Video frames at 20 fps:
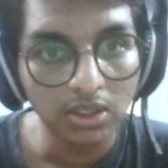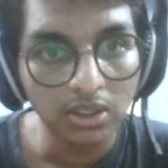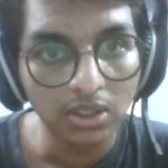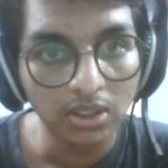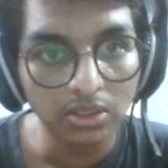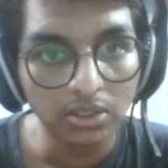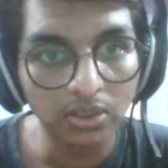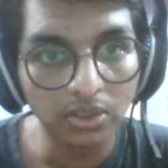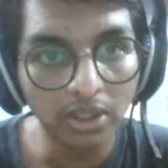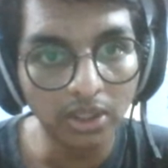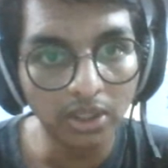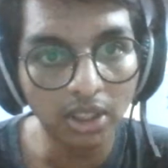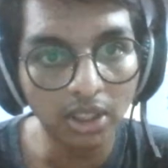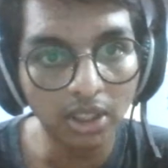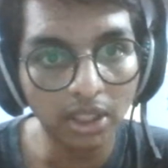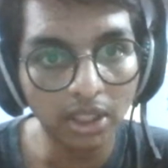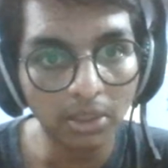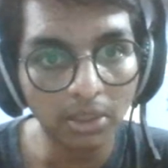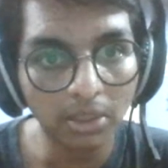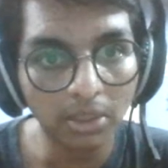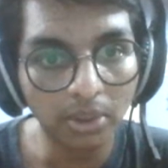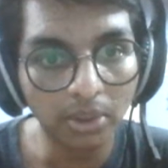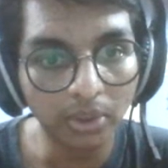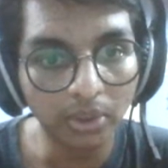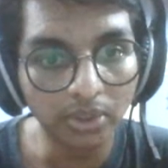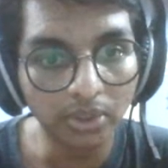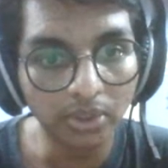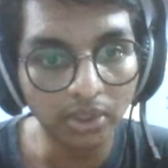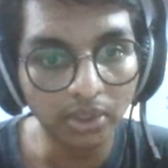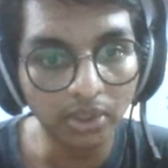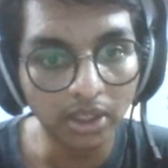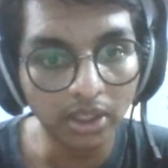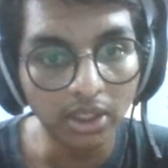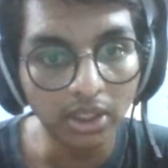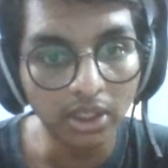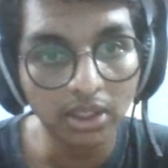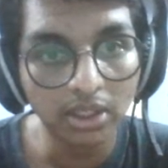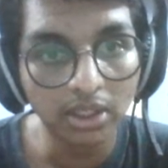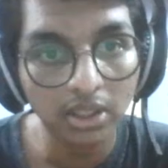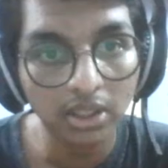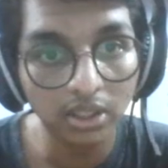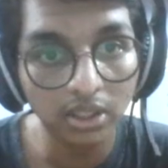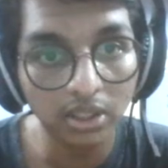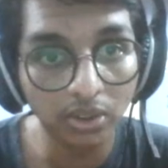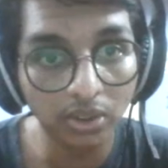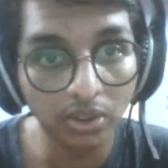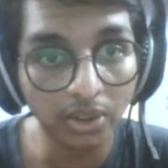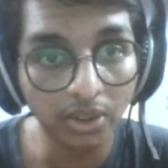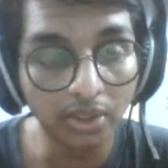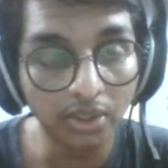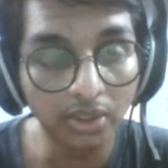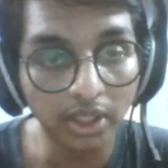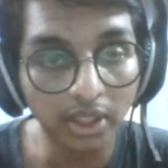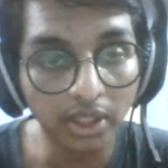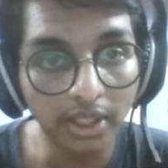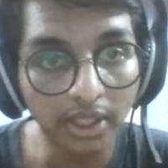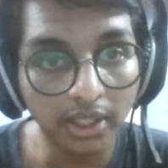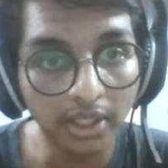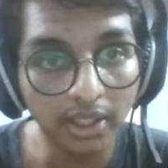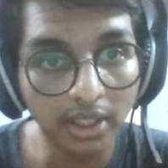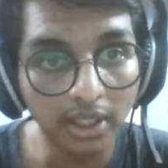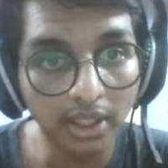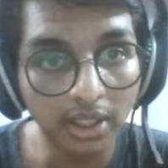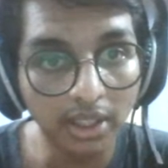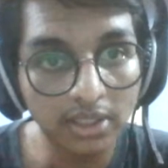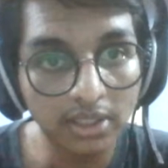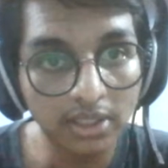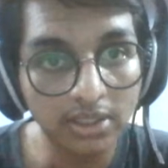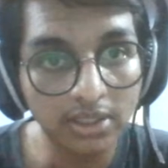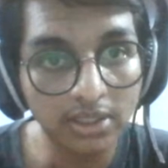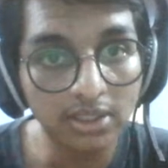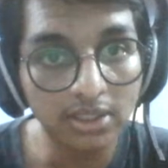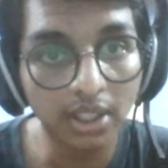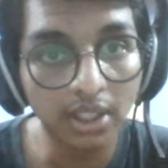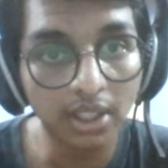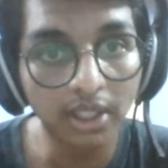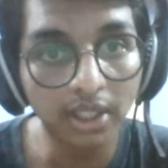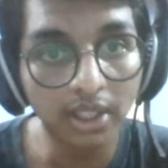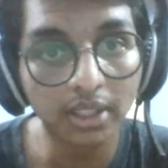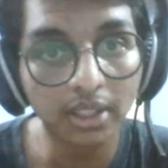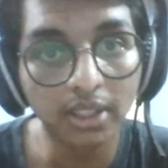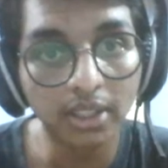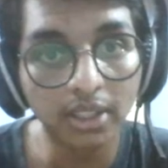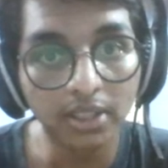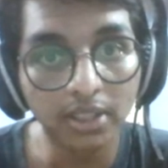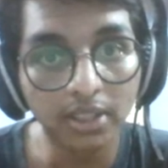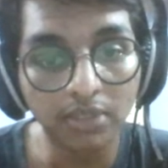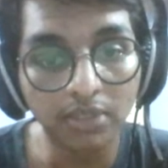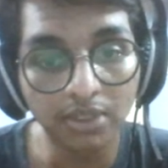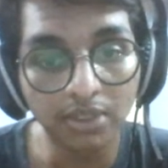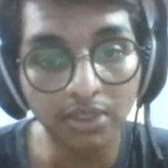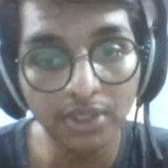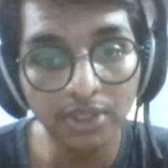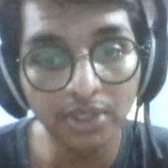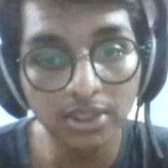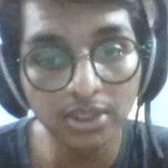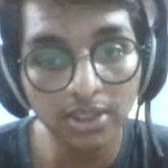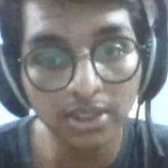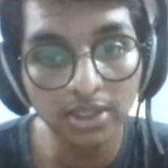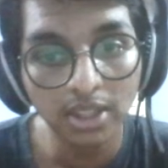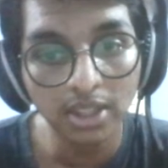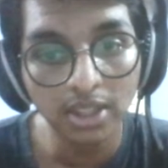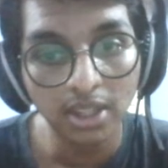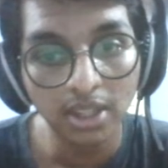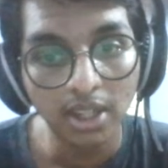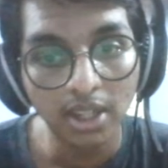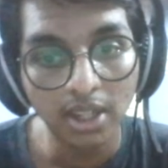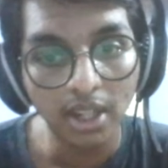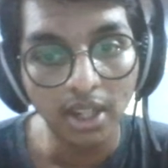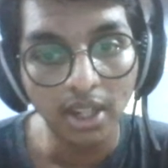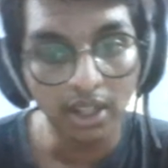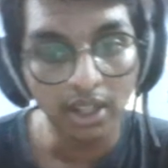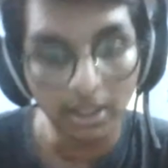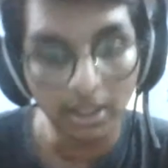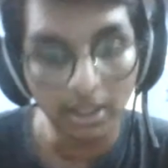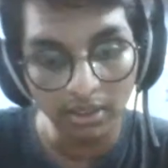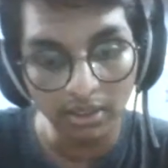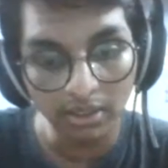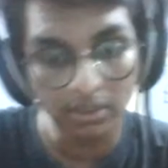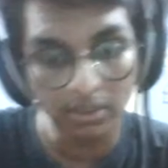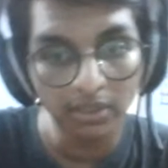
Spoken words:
So here I'll be going to the CLI interface and